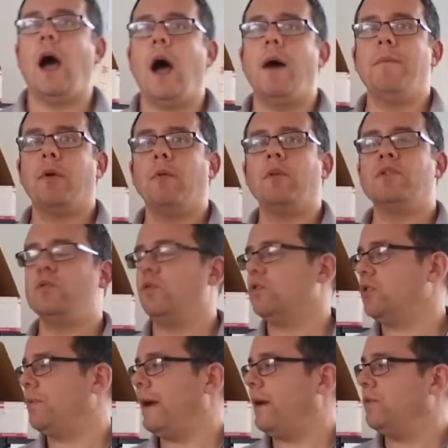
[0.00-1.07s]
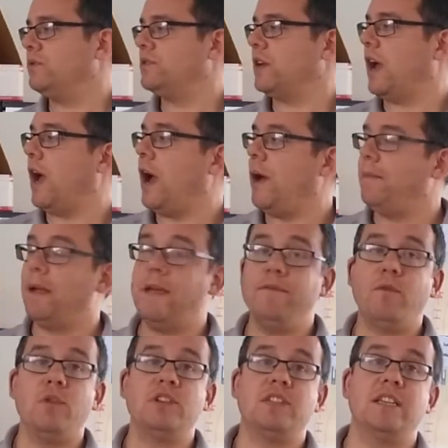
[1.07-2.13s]
But I want to talk about
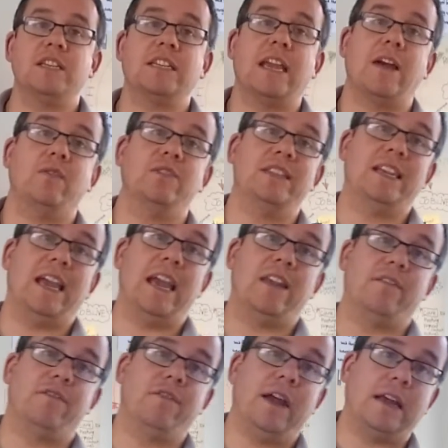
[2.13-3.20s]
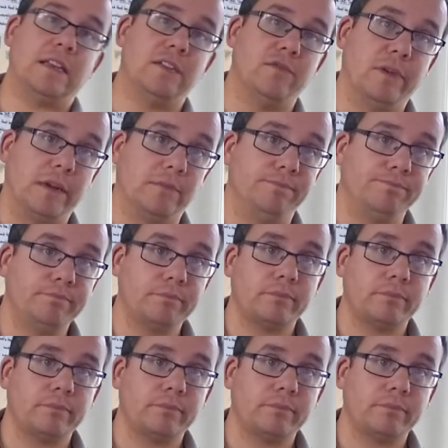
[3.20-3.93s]
invoice discounting and factoring.